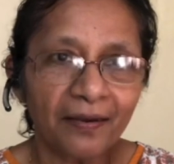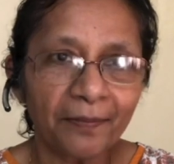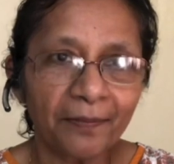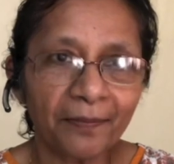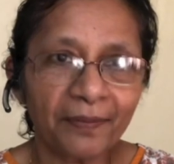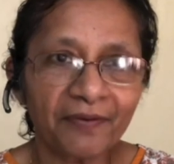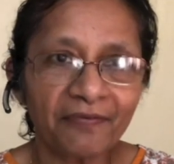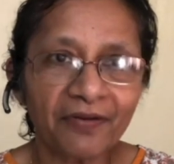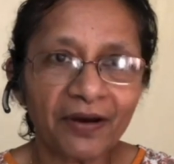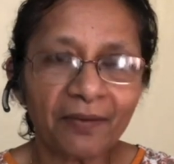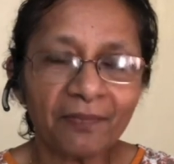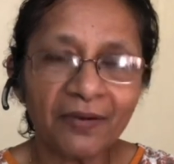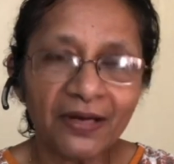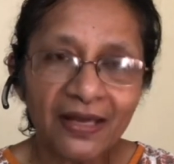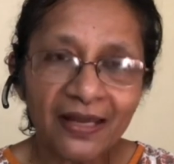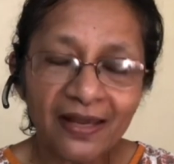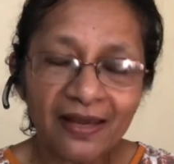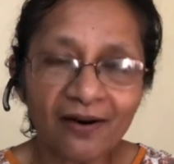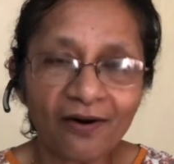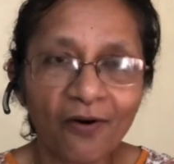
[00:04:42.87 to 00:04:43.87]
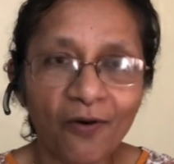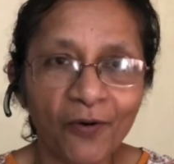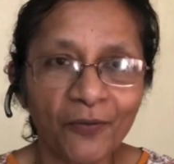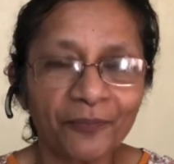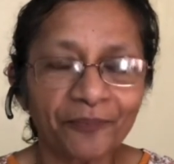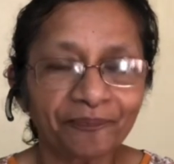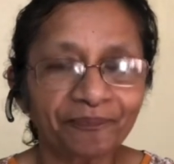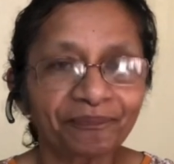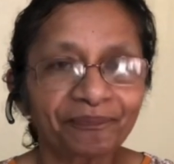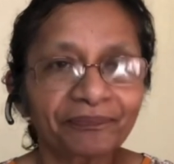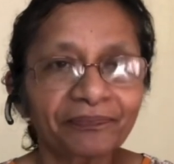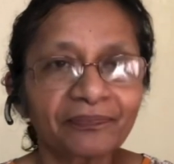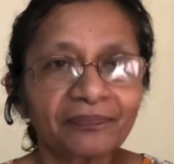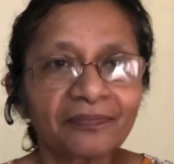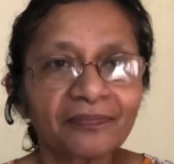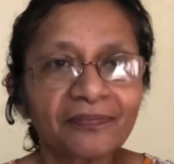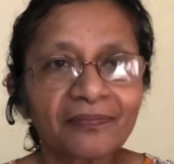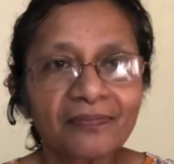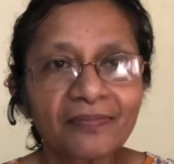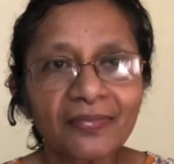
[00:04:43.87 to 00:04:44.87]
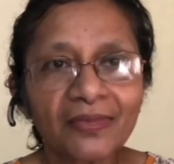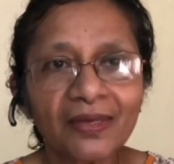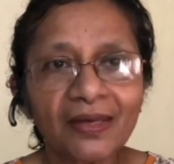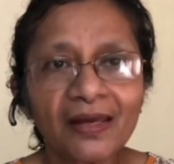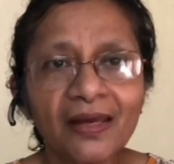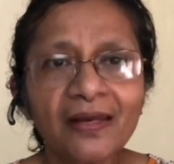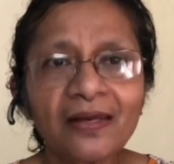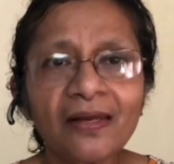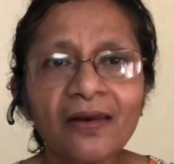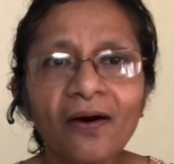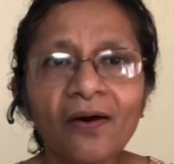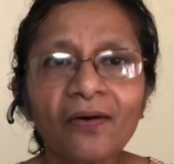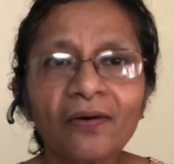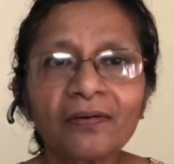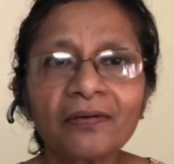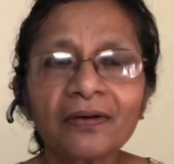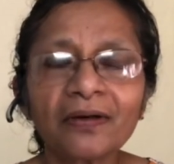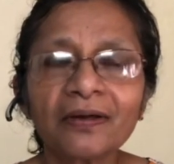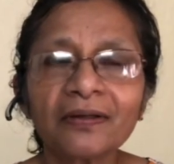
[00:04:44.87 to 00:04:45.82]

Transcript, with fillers: preferably raw and uh,